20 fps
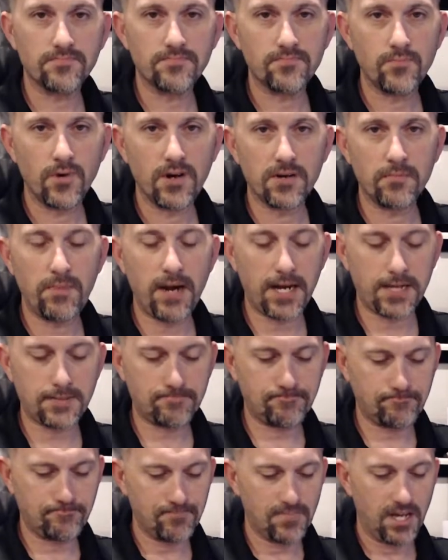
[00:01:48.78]
Welcome back.
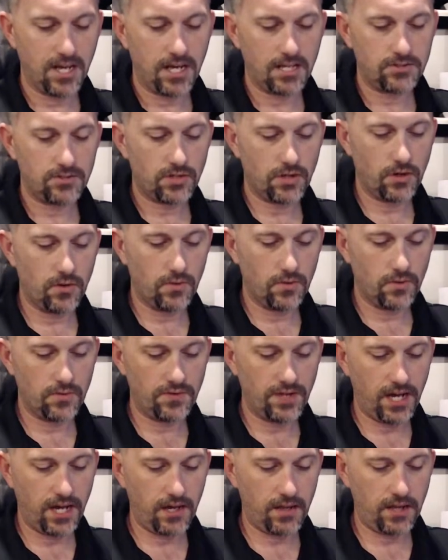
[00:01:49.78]
So
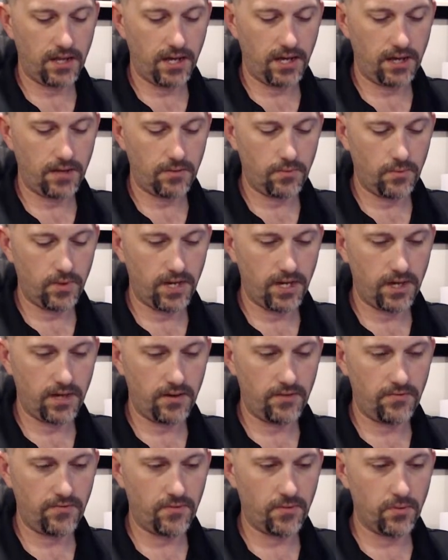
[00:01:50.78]
now that we
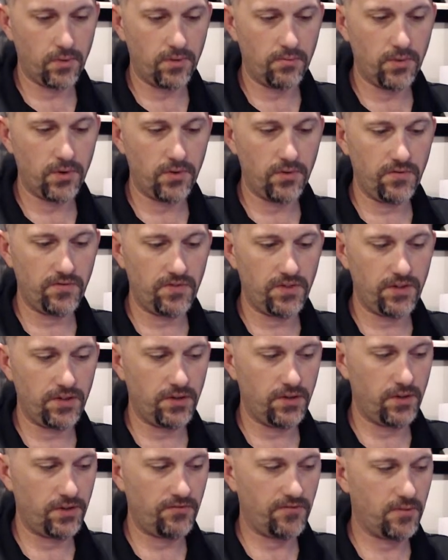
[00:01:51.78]
have removed the
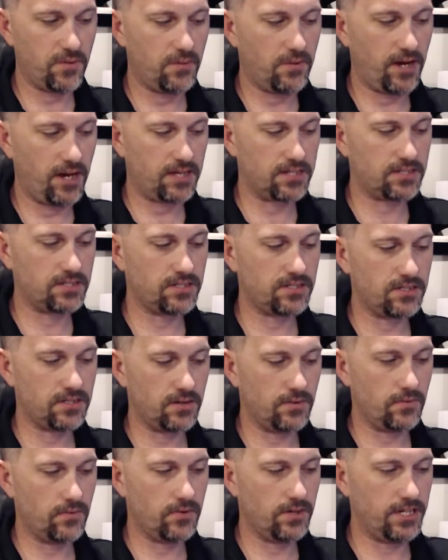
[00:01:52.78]
unit from the box,
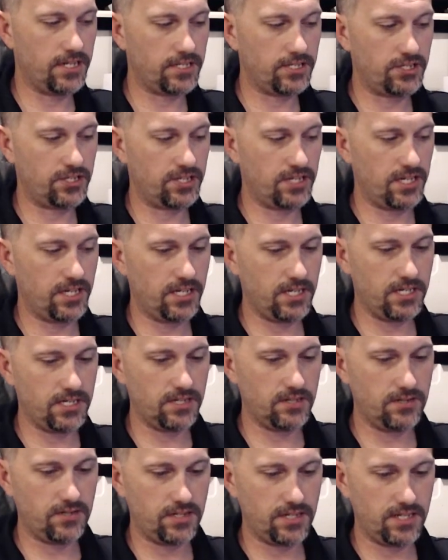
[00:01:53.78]
which
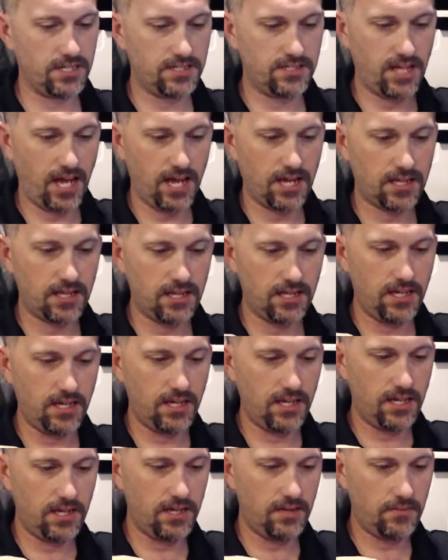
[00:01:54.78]
is
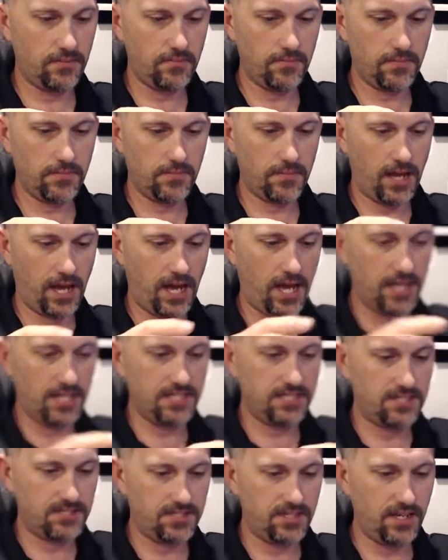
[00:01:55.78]
exactly how
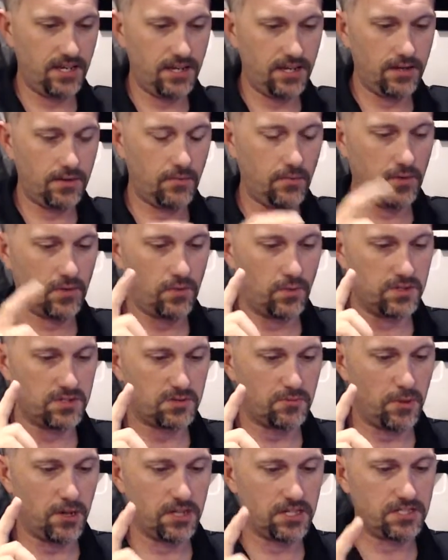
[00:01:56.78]
you see it with one
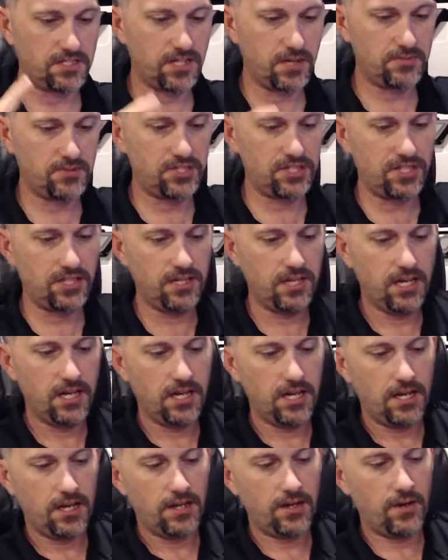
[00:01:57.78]
small exception,
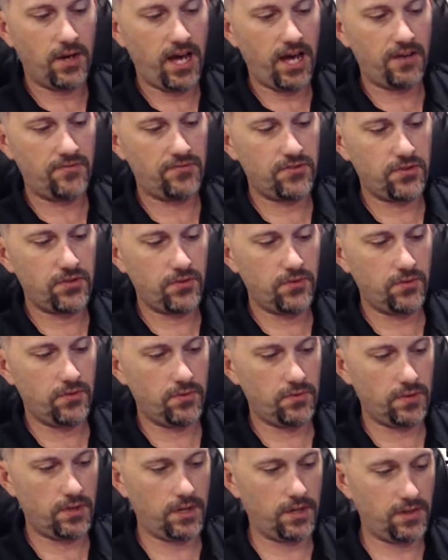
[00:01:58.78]
you have
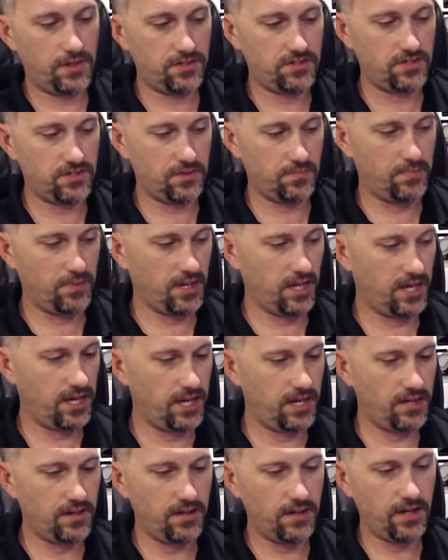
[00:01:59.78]
to, this is the
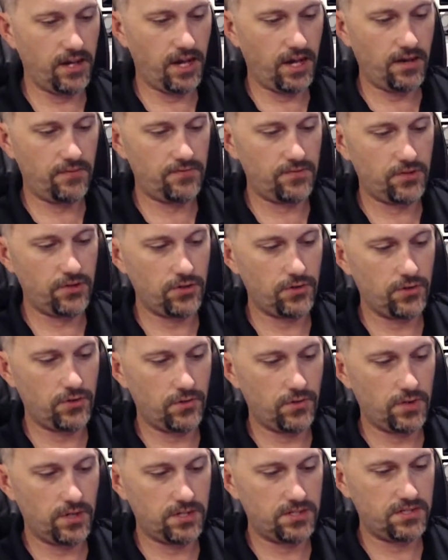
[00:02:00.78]
blade, you have
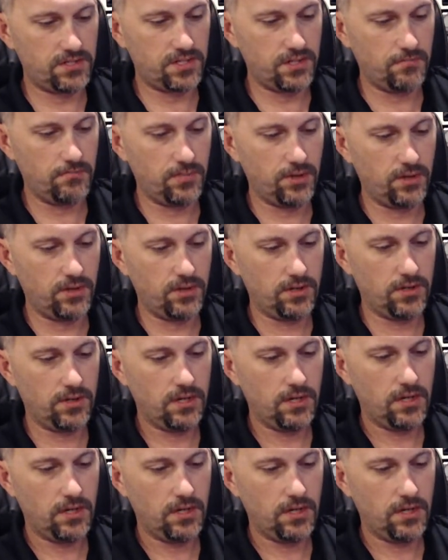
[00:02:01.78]
to assemble